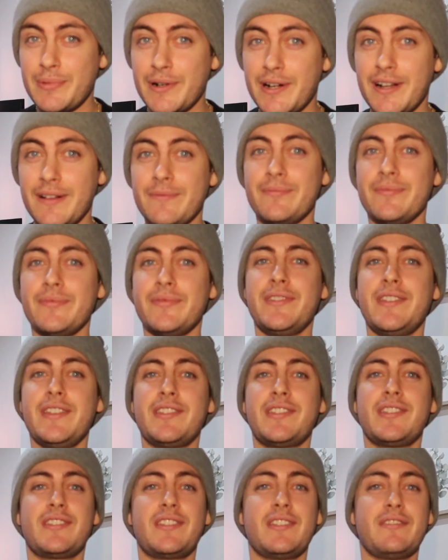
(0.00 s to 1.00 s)
but
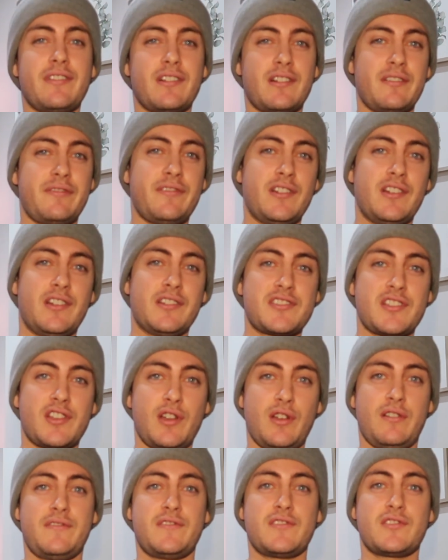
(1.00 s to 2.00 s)
this is the very first
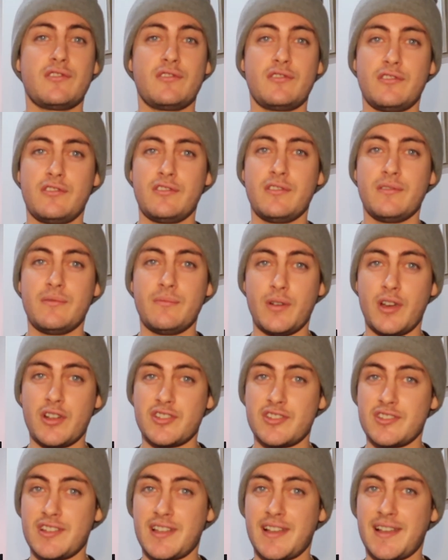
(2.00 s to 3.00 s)
Earth2
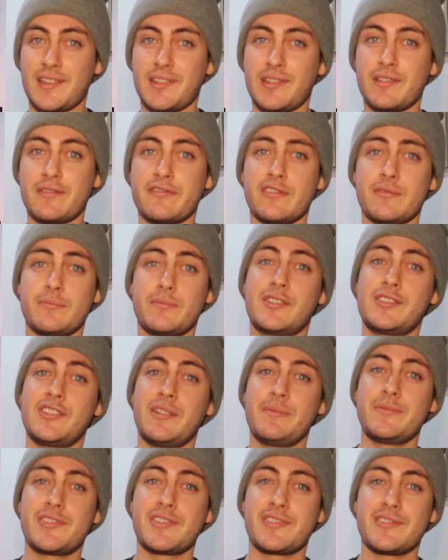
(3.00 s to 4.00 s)
merchandise from
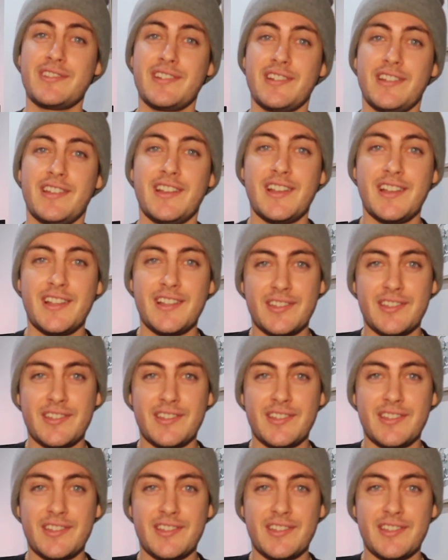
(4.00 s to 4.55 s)
Club 2.